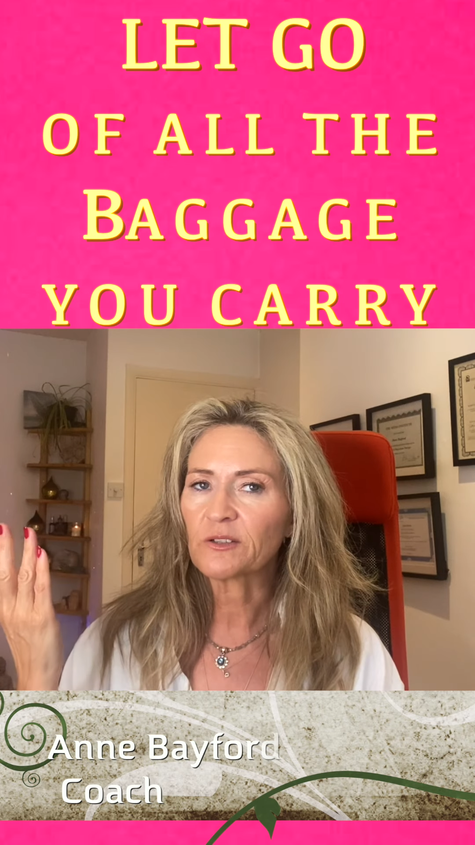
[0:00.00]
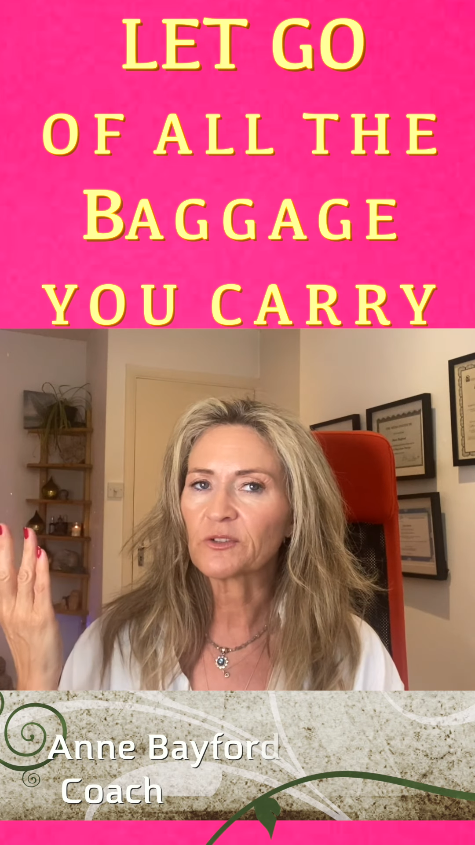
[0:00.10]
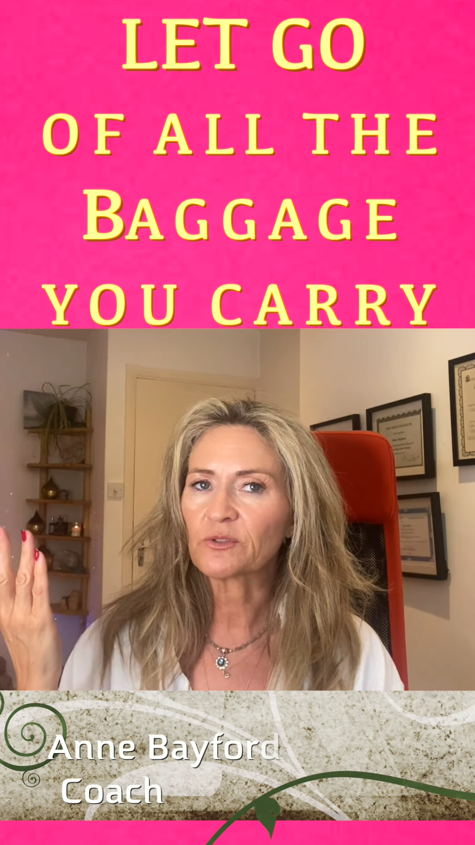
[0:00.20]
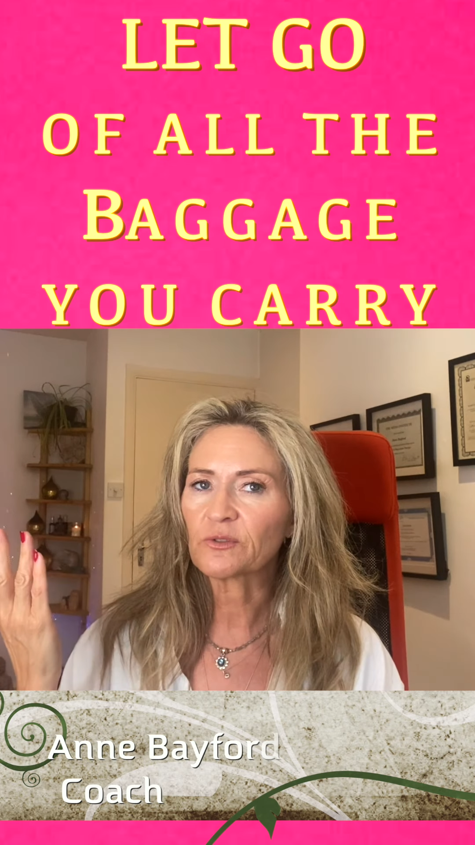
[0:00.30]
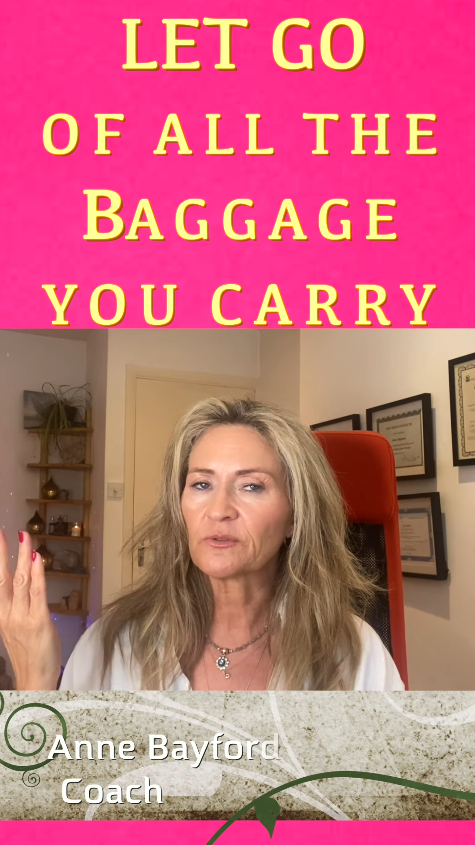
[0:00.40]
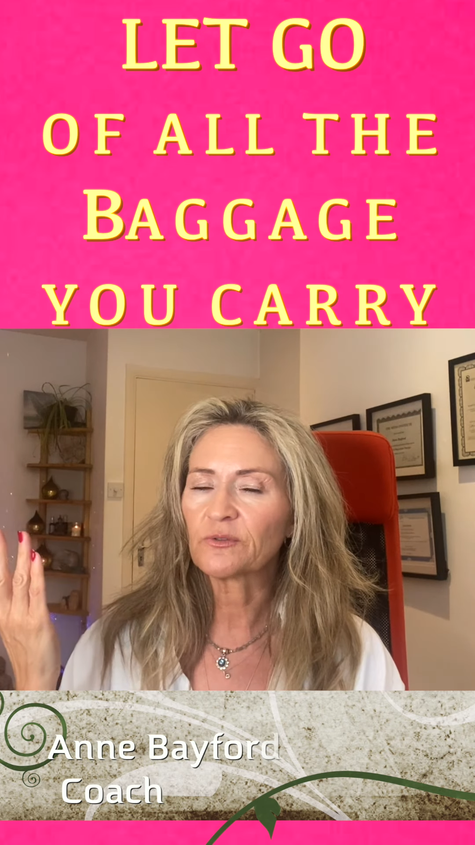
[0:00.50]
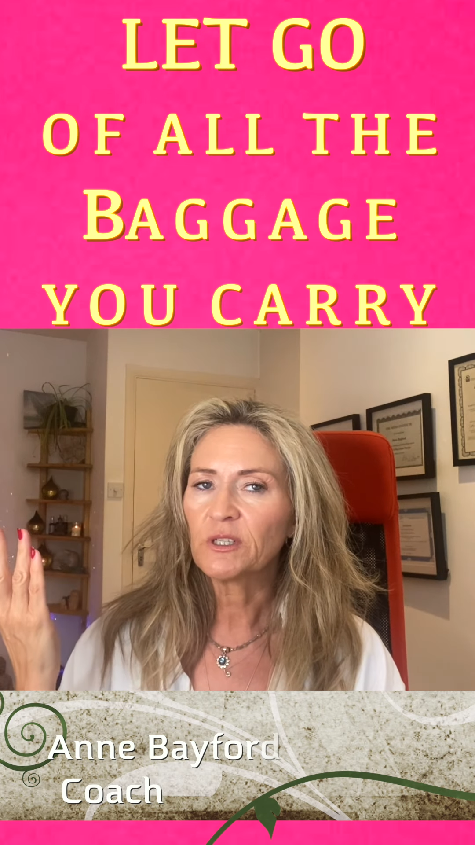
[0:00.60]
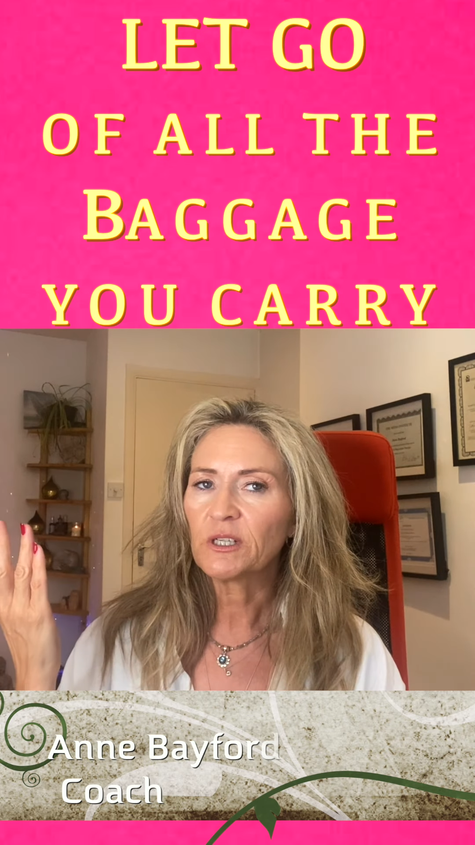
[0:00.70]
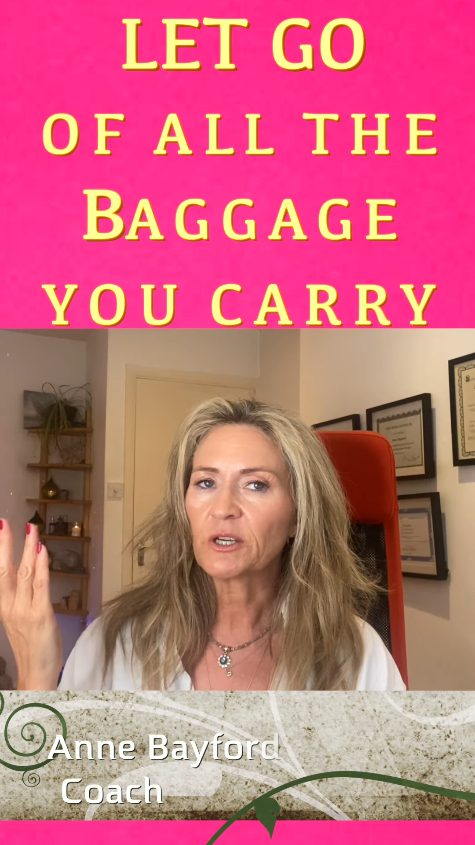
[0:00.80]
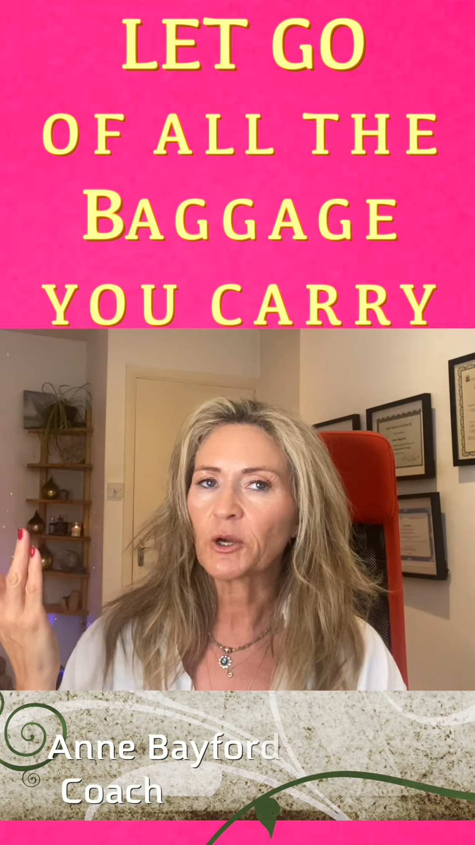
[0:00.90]
sort of
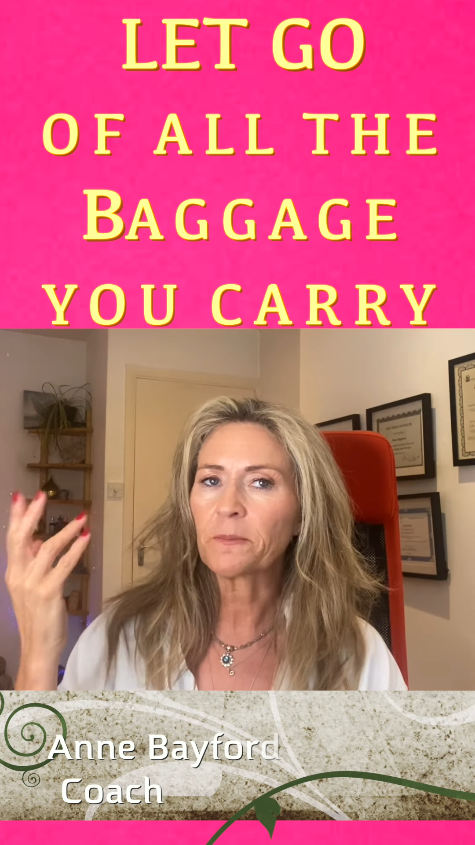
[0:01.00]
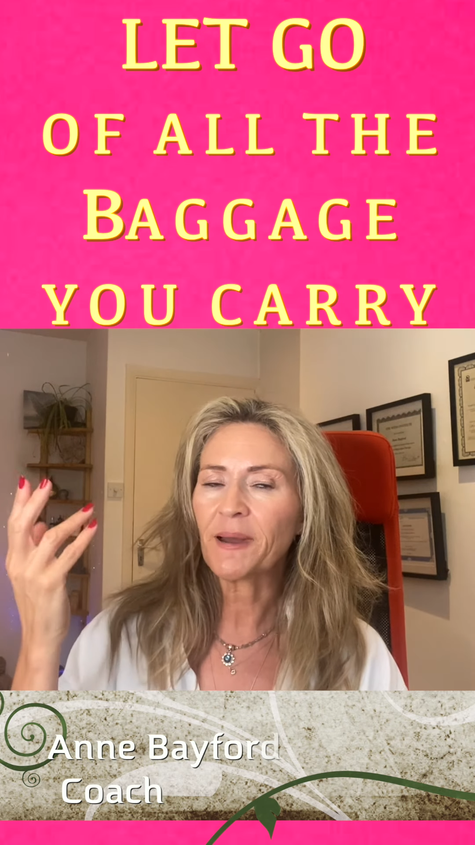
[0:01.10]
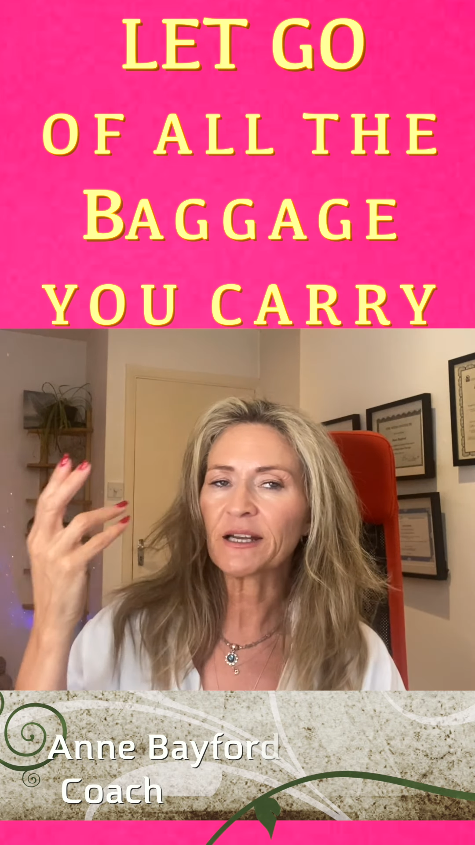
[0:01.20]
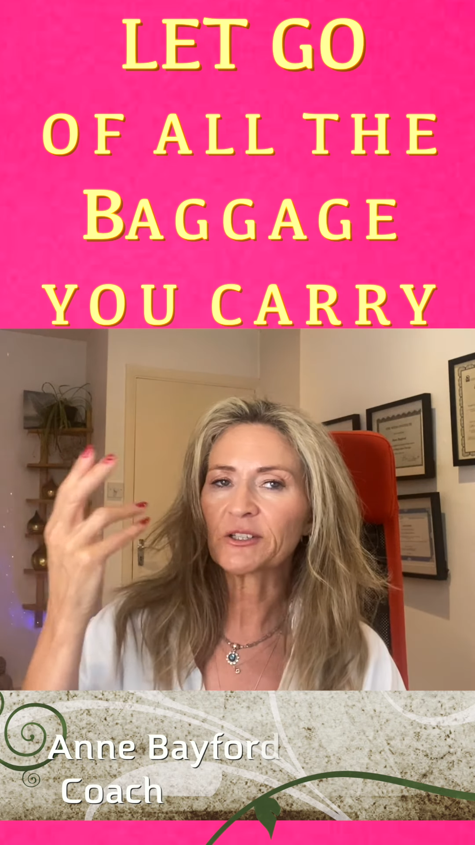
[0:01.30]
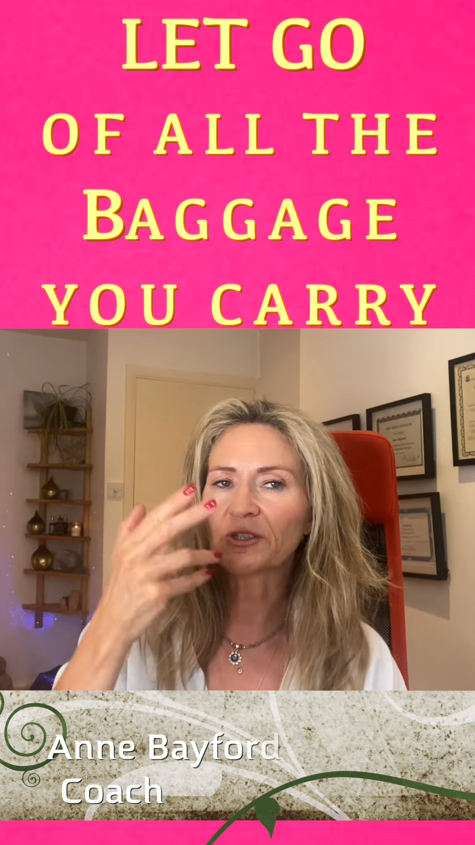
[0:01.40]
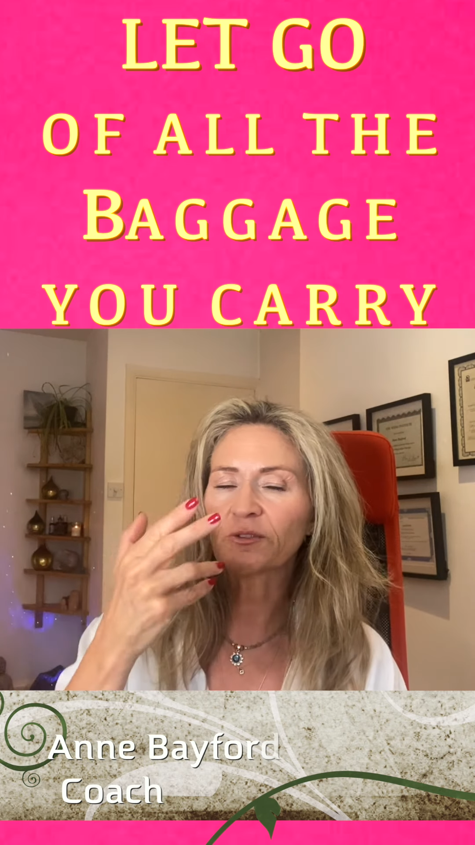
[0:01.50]
go back to,